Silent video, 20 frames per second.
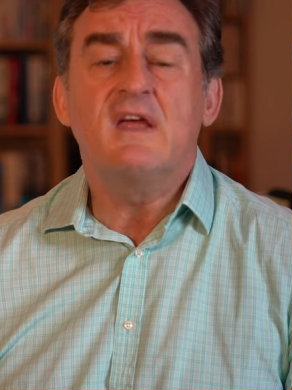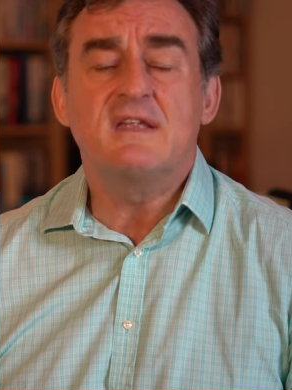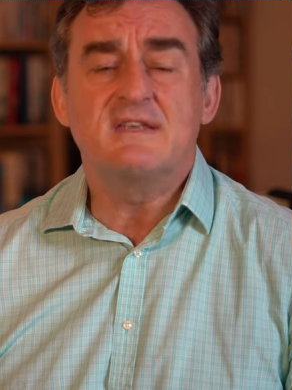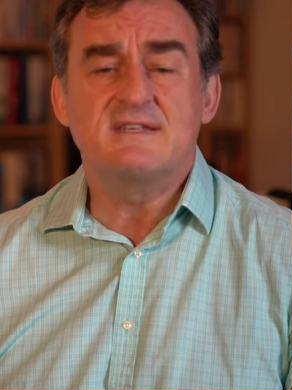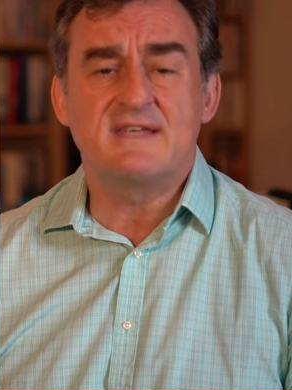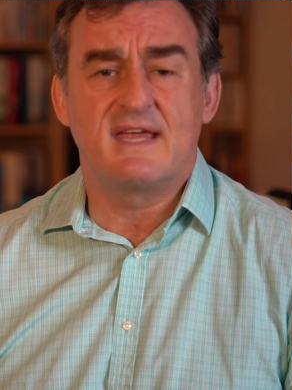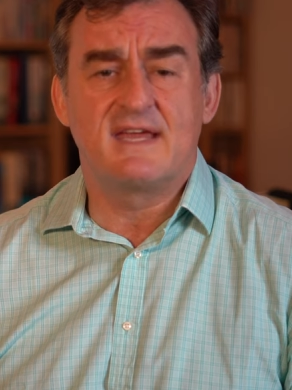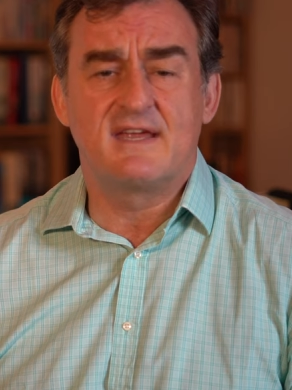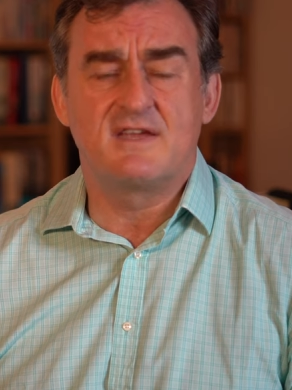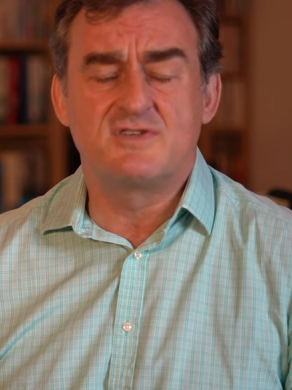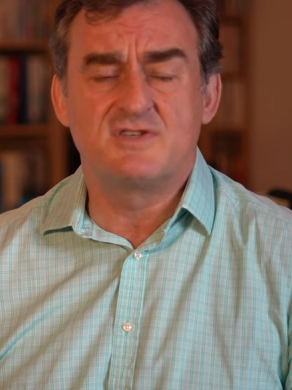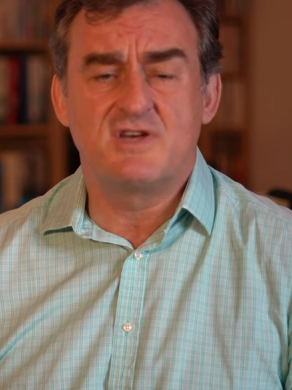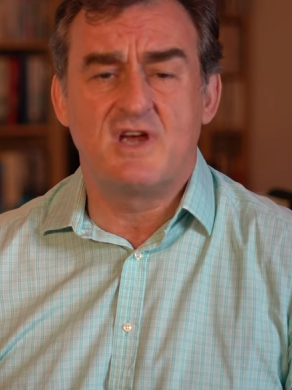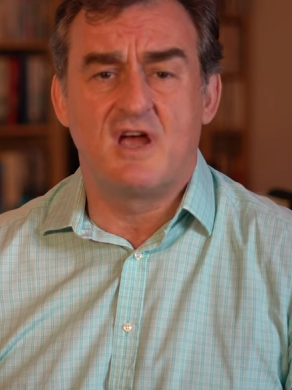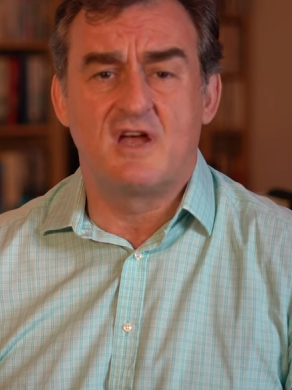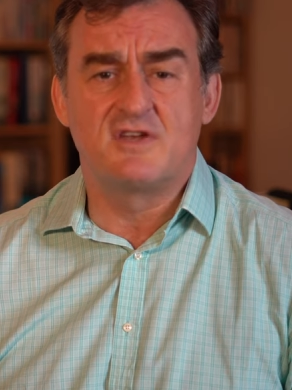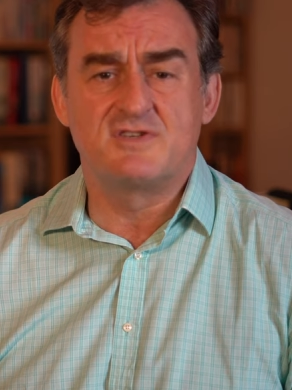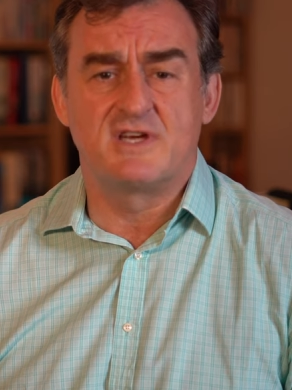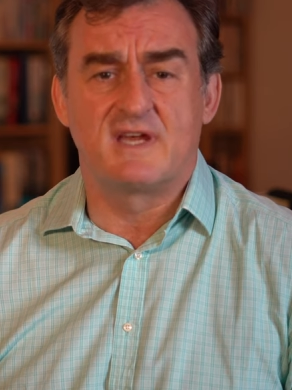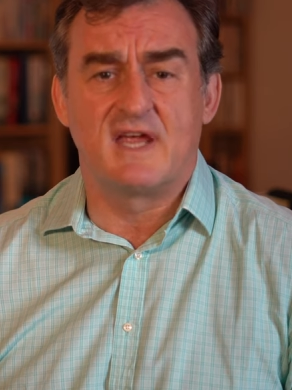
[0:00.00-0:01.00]
take a
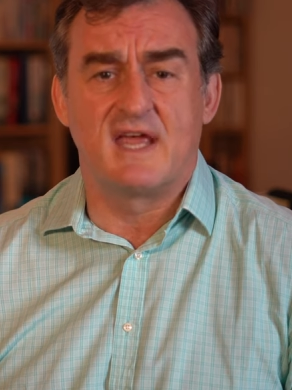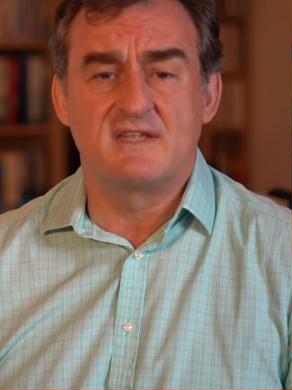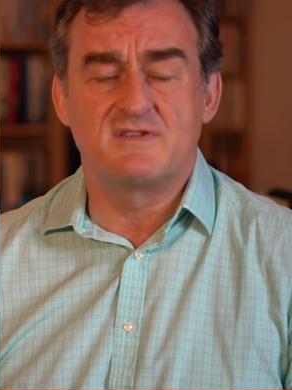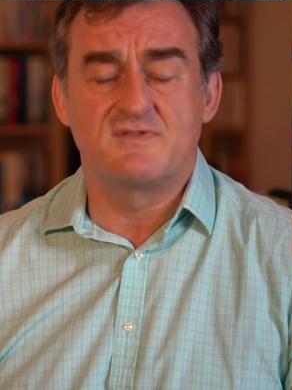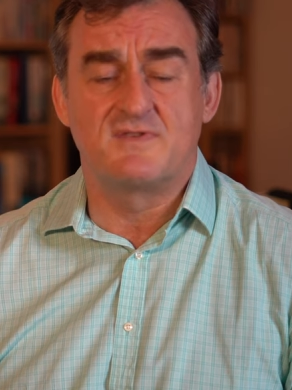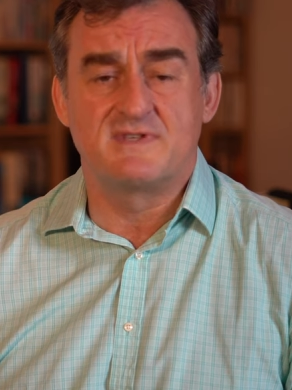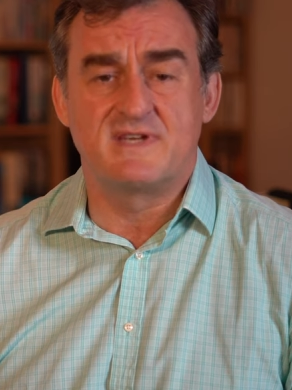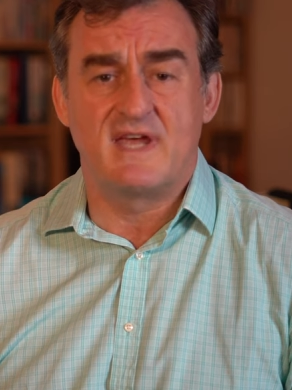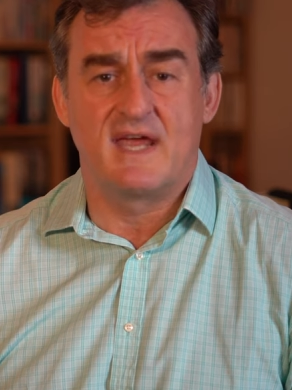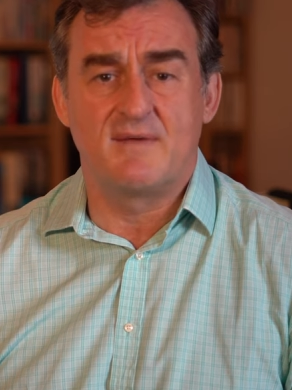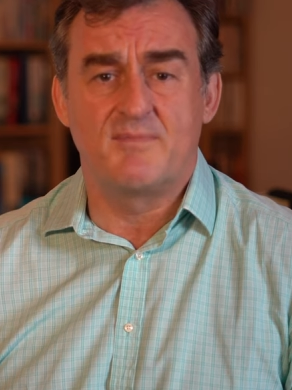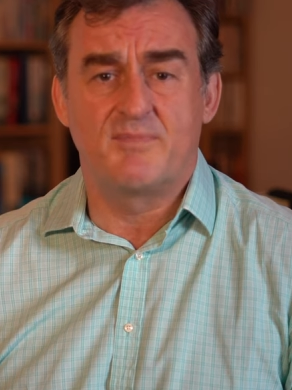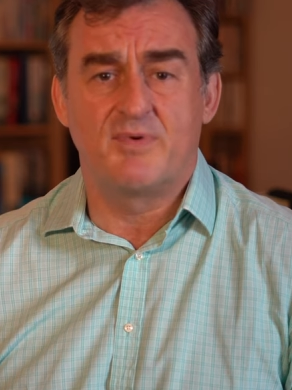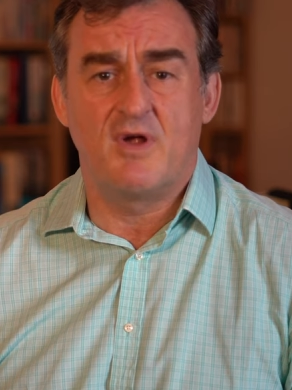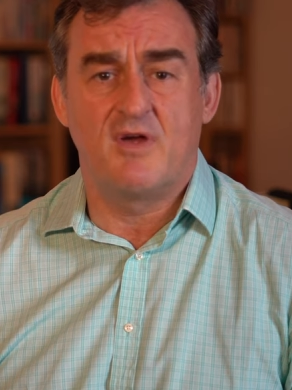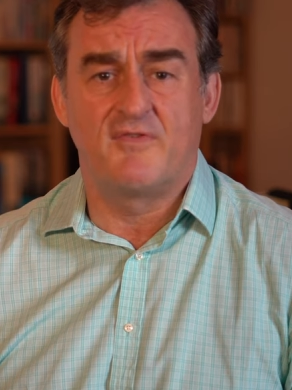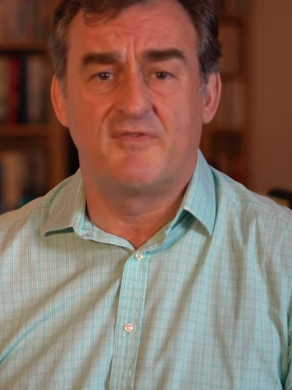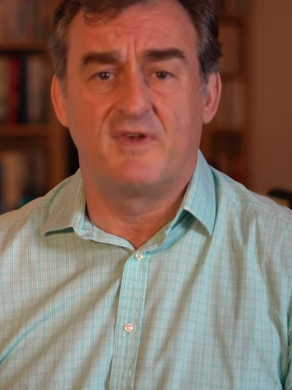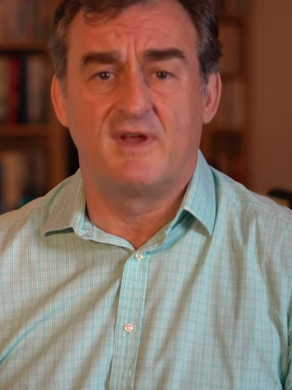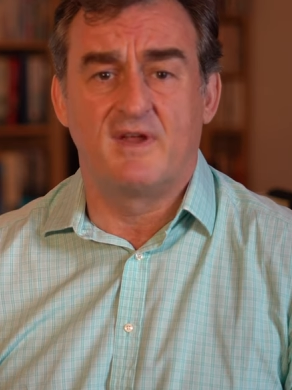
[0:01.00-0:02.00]
charge against retained
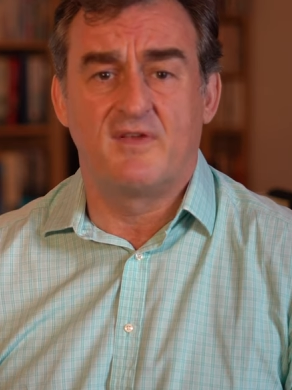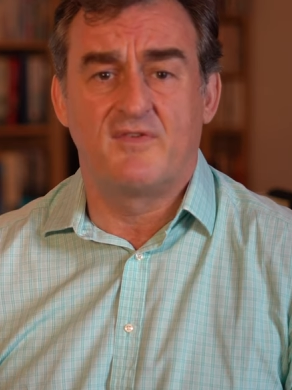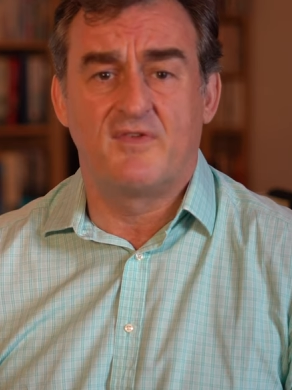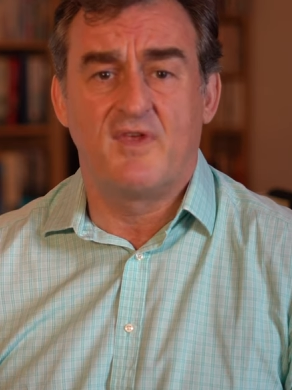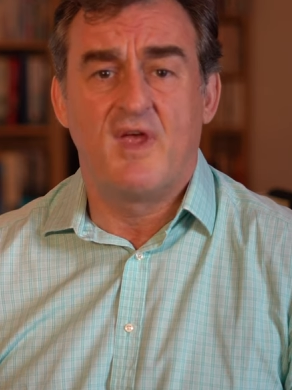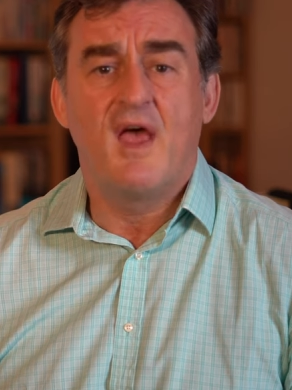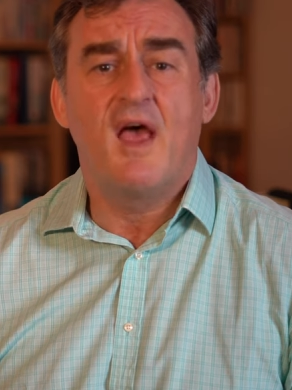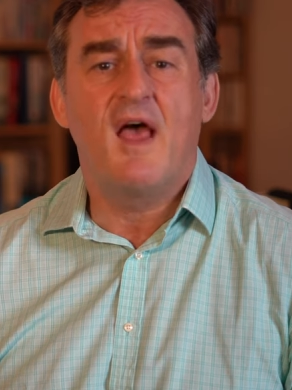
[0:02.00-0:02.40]
profits,